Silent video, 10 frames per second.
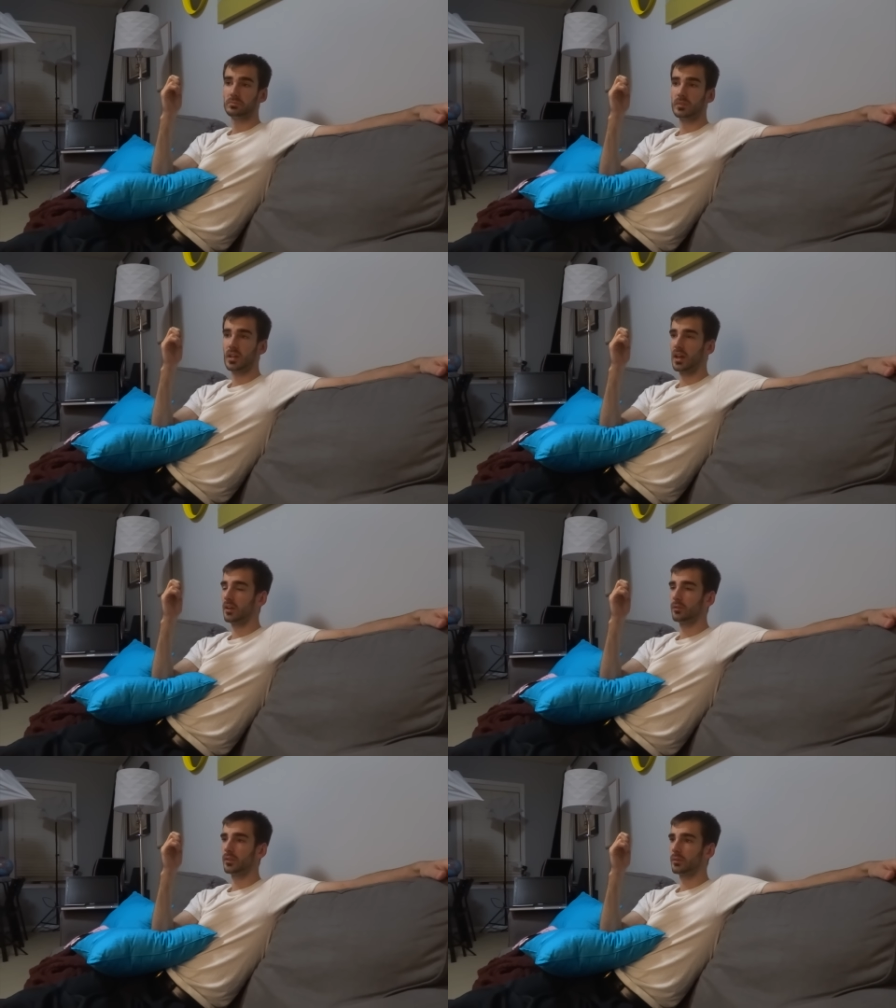Yeah, I
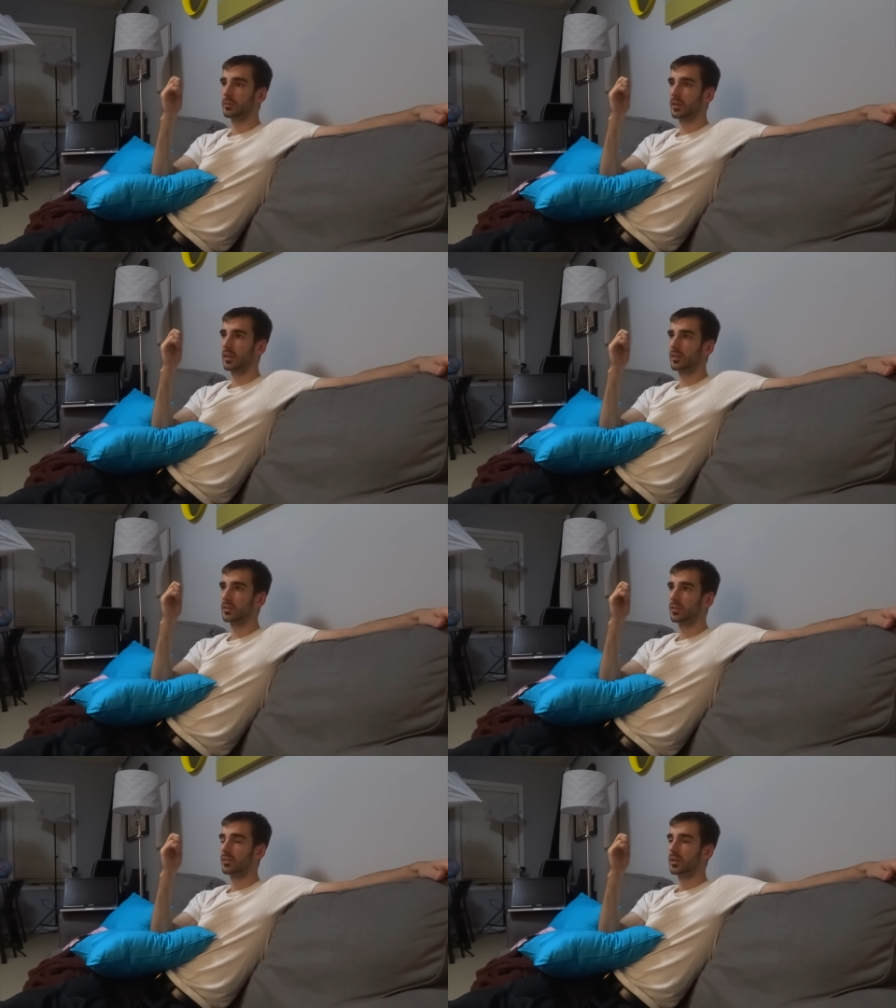don't think it was that long
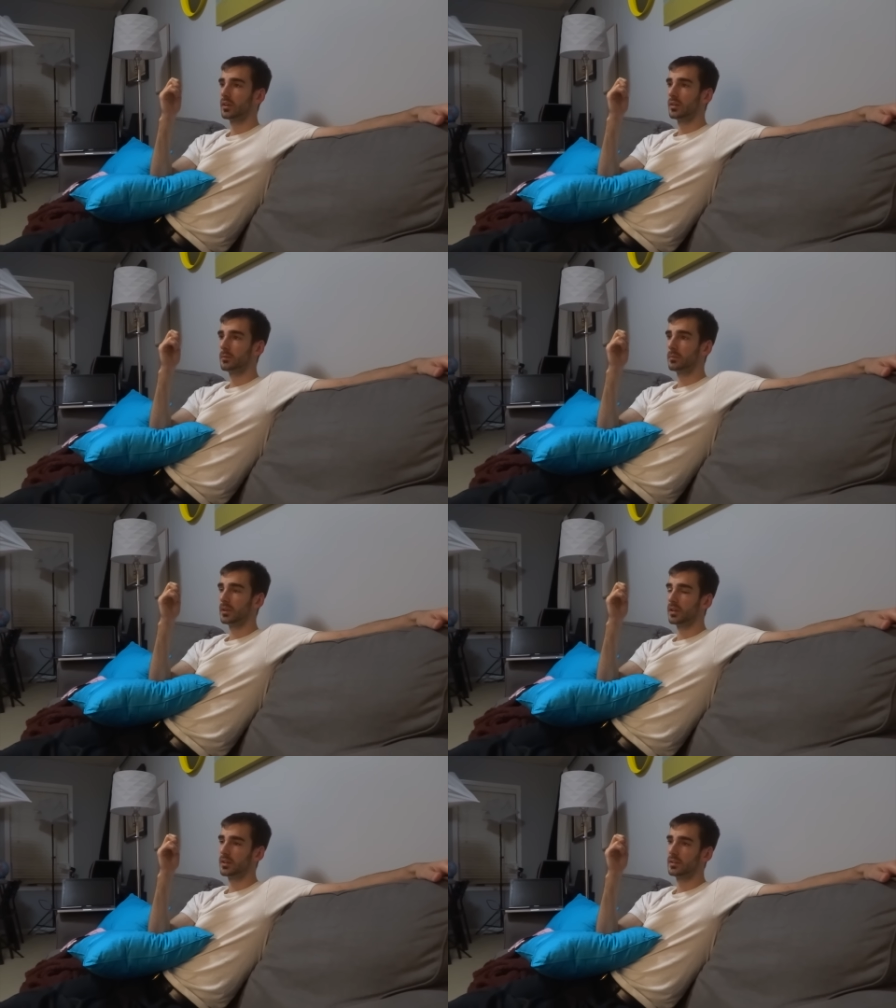ago. Yeah. Hmm. But
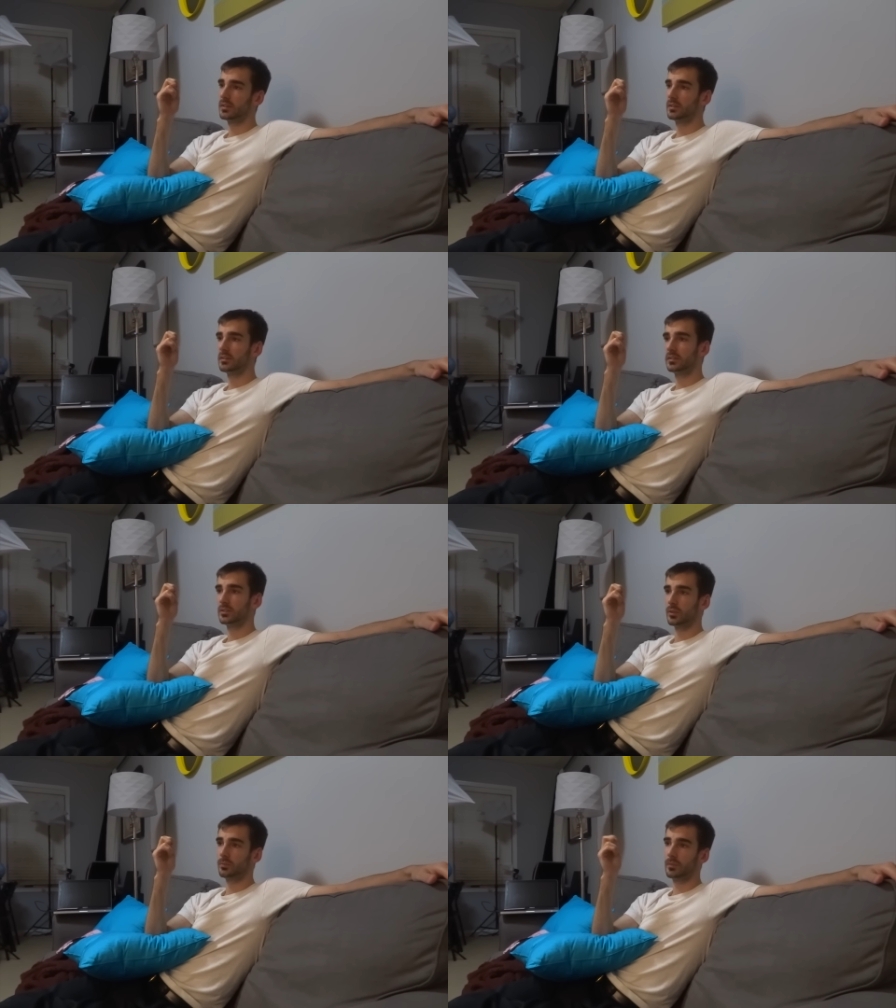yeah,
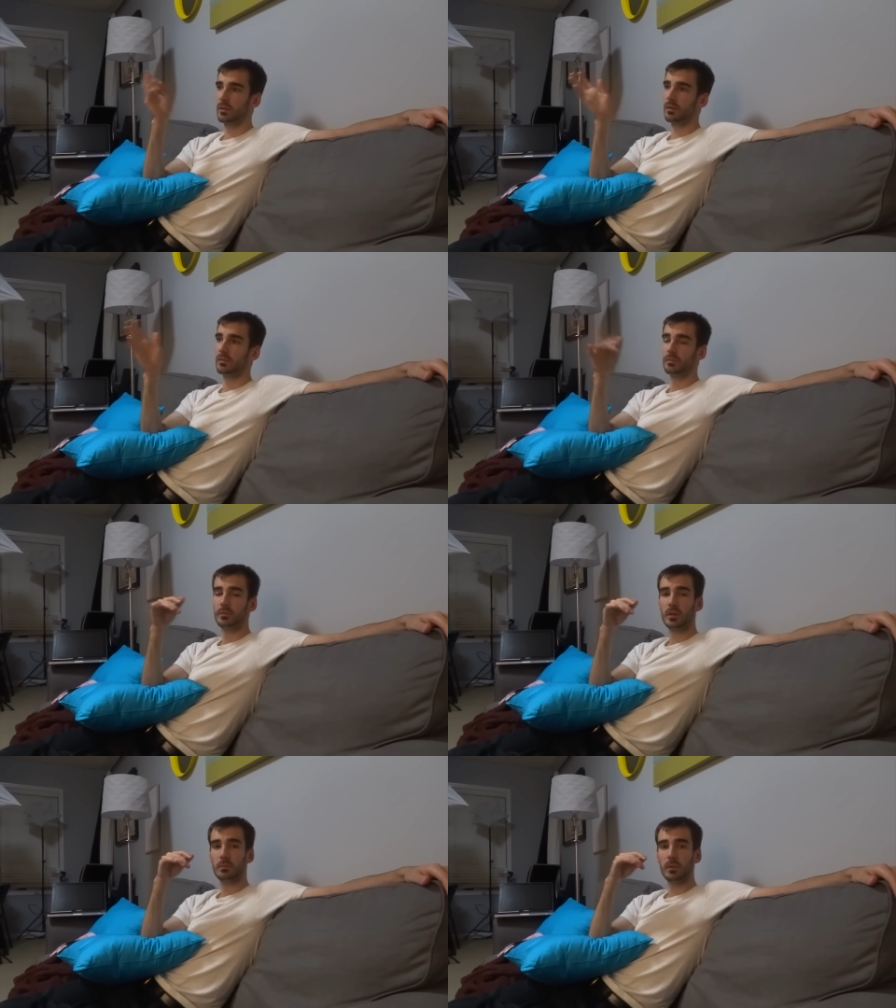so maybe
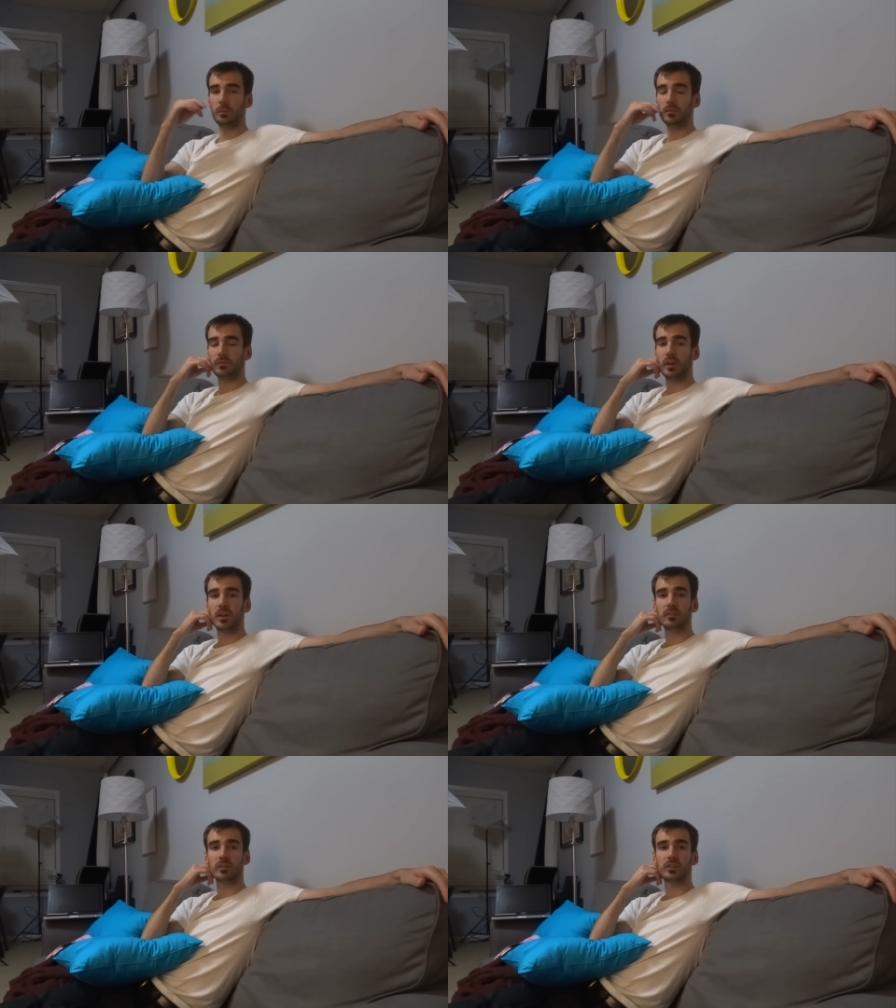yeah, maybe
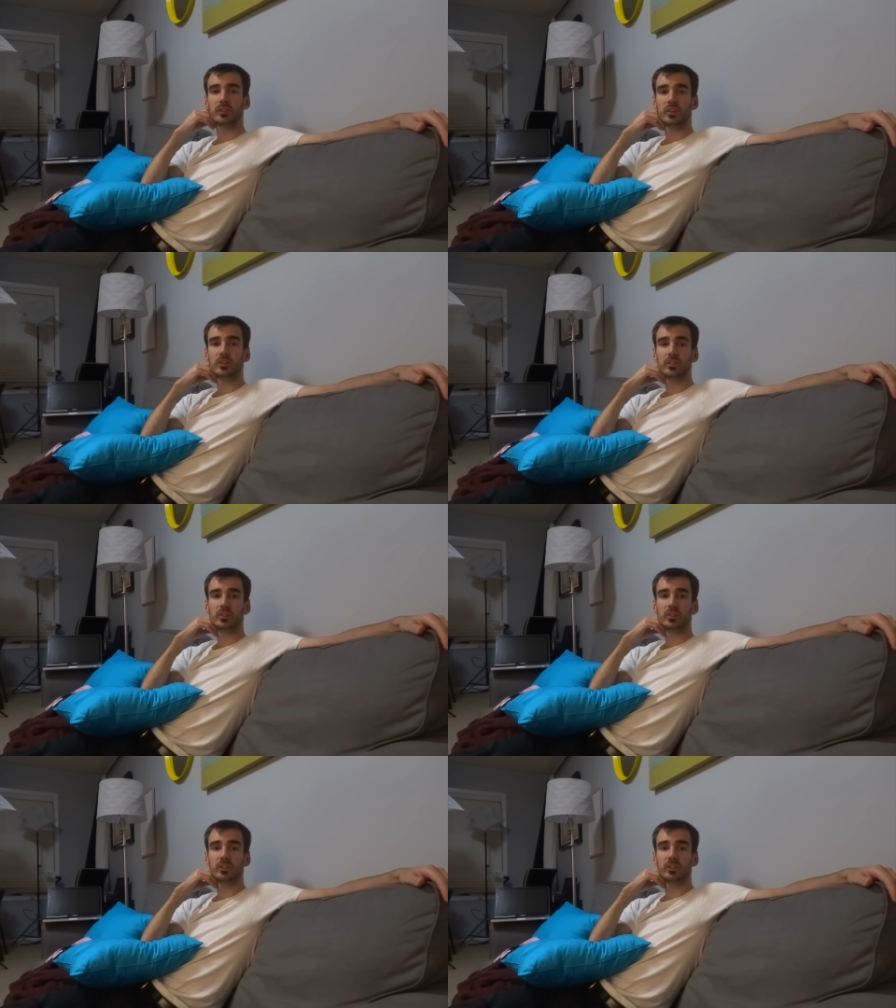five or six